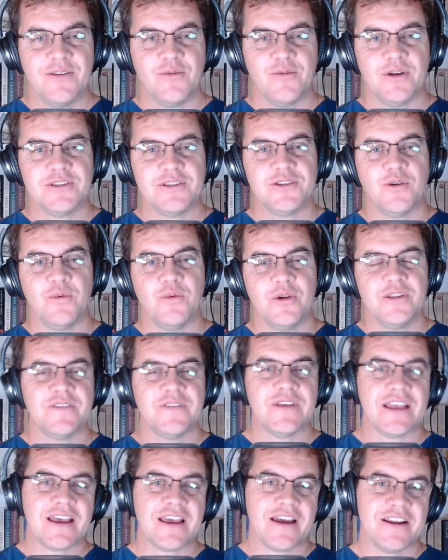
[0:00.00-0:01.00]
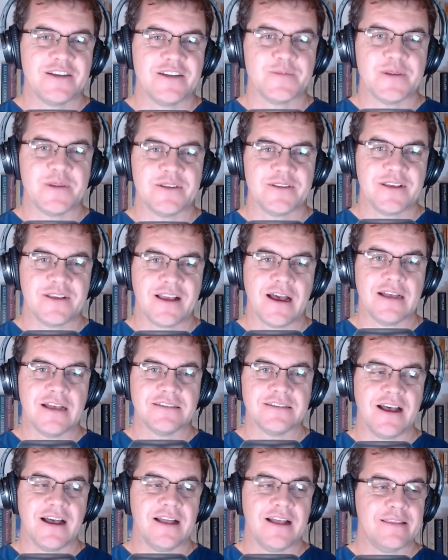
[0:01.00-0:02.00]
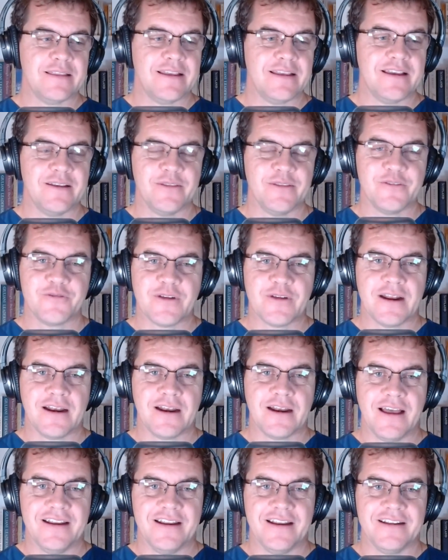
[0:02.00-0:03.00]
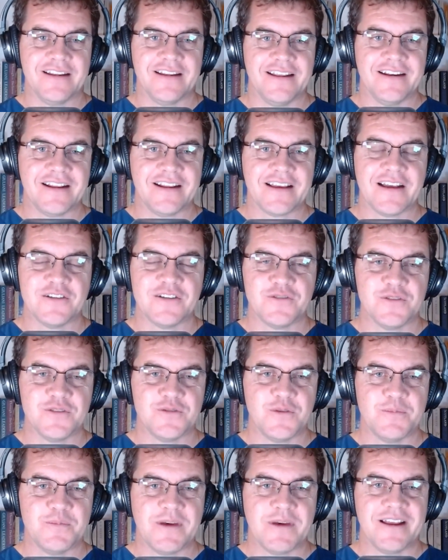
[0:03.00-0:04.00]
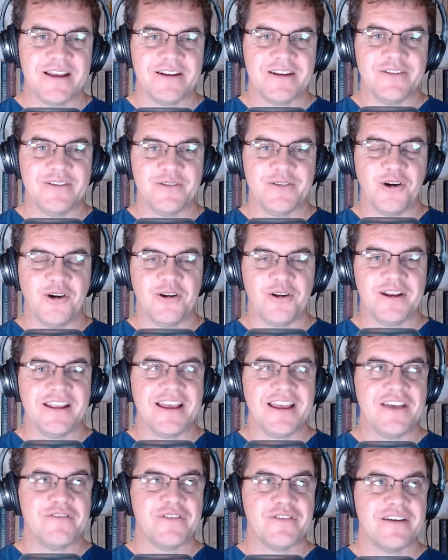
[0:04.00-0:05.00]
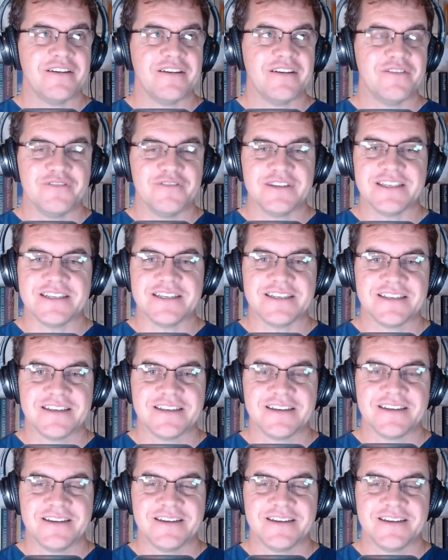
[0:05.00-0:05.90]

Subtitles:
What's your words of encouragement to the guys out there in the front line in countries we might hardly ever visit